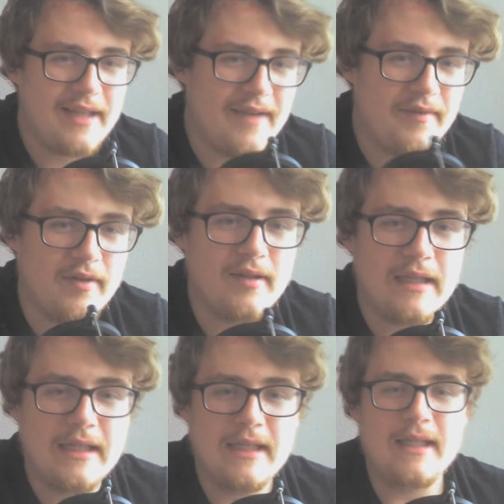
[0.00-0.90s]
even
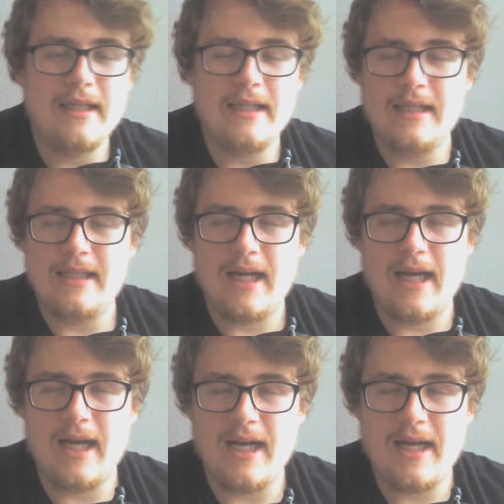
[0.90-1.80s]

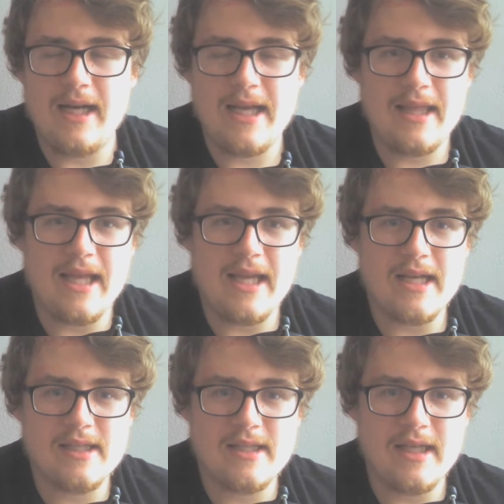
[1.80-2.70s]
in the
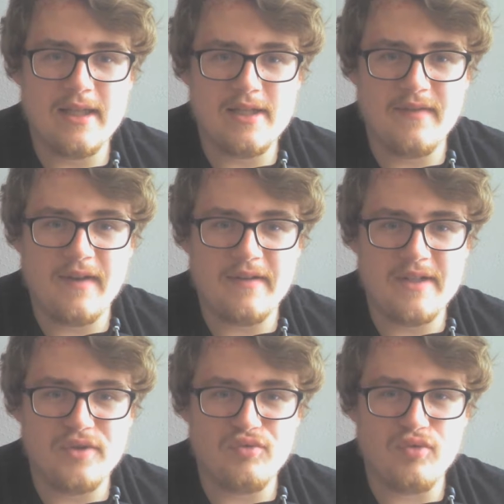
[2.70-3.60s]
Survivor
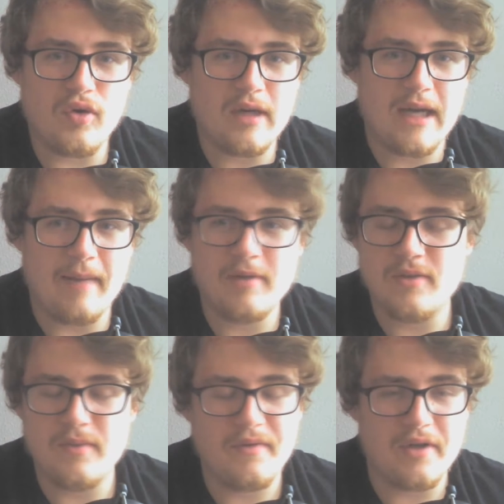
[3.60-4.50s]
Series Raw camp,
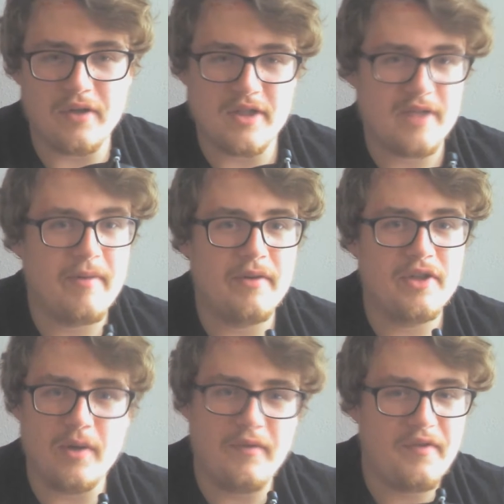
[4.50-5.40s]
because we've already got Samoa
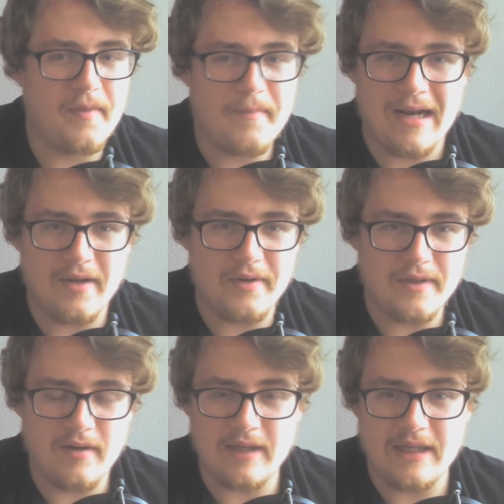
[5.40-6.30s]
Joe and Finn Balor who
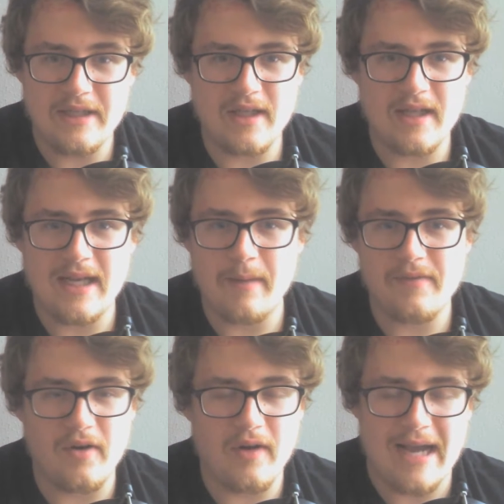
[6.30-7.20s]
don't like each other. Now we've
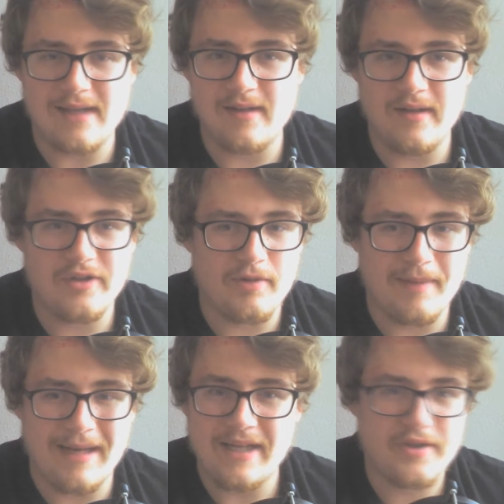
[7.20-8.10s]
got Angle and
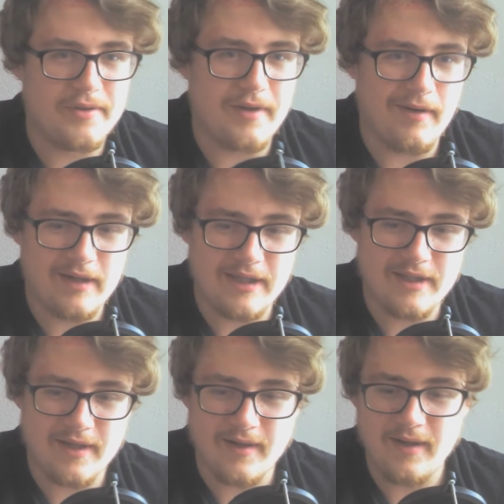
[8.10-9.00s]
Triple H who don't like
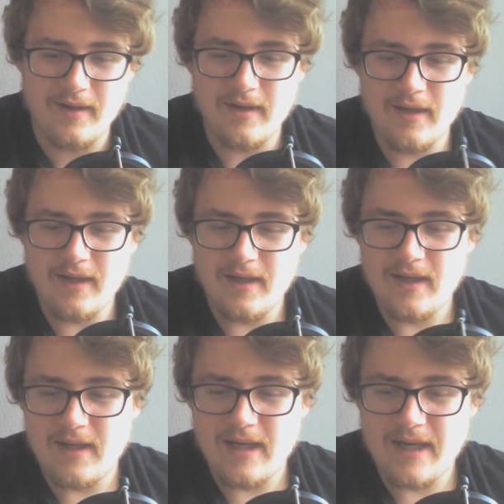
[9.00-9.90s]
each other.
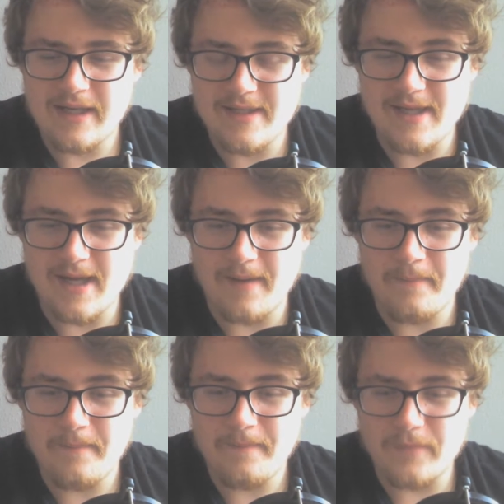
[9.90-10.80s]
And
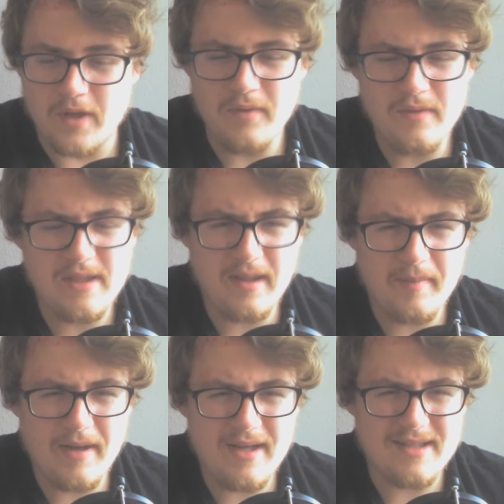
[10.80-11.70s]
who's the other
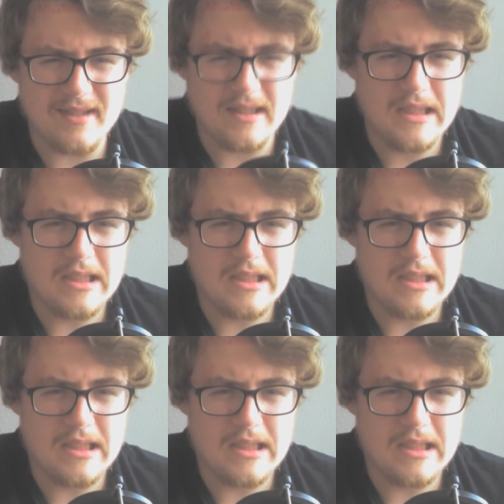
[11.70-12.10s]
person?